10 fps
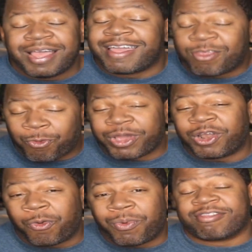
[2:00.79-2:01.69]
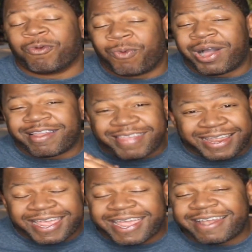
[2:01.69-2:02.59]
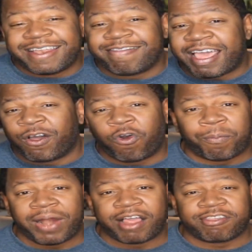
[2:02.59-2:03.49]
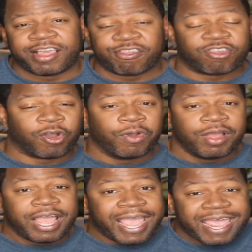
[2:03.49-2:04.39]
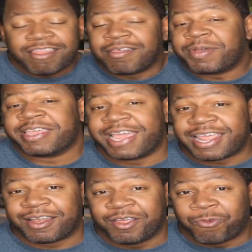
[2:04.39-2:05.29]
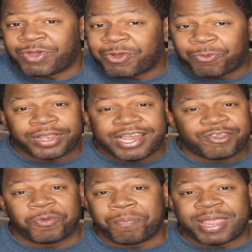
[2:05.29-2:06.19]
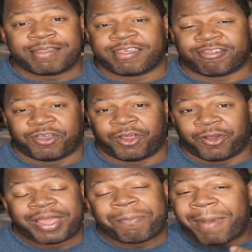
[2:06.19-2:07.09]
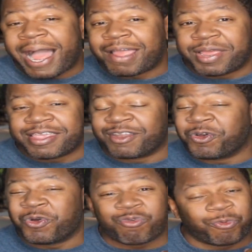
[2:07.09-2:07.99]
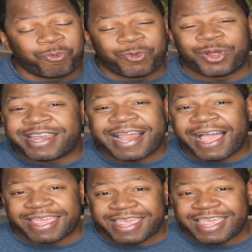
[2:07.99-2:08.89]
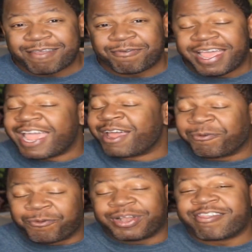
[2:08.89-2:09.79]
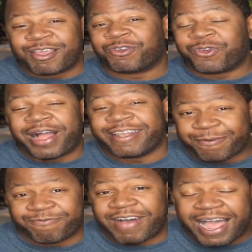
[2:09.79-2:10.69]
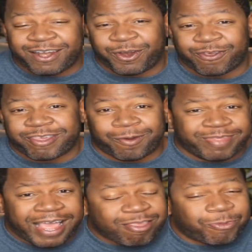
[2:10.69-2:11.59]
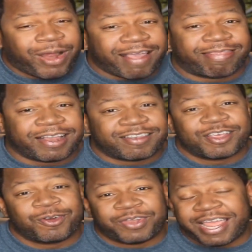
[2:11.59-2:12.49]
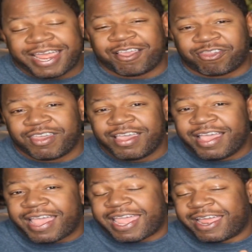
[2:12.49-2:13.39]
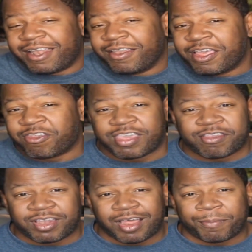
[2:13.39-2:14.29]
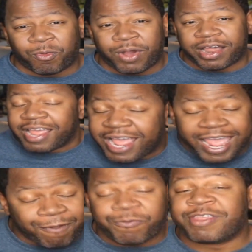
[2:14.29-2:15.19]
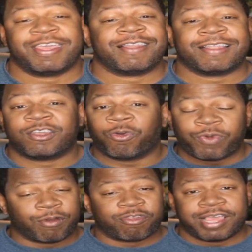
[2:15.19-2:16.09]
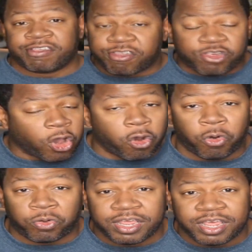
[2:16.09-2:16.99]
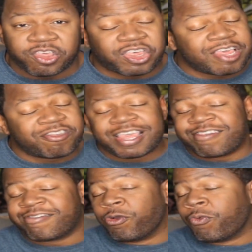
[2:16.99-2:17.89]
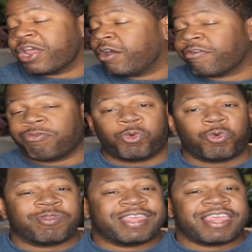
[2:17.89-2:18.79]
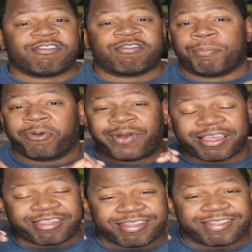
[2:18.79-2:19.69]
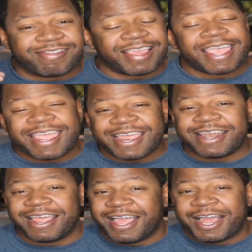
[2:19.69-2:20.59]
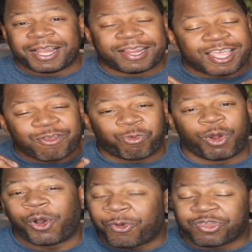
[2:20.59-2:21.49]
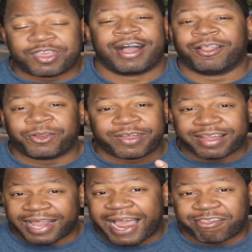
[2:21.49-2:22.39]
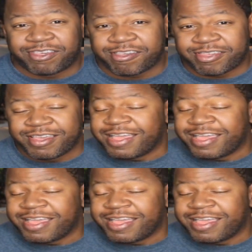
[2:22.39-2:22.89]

And the widow was the one that ended that whole process. So in the beginning, we really do meet this girl, in my opinion, who's really naive and really still trying to find herself. That's where I think Tilda is in season number one. Everything that the widow says is gold. She sees the widow through these pristinely rose-colored glasses.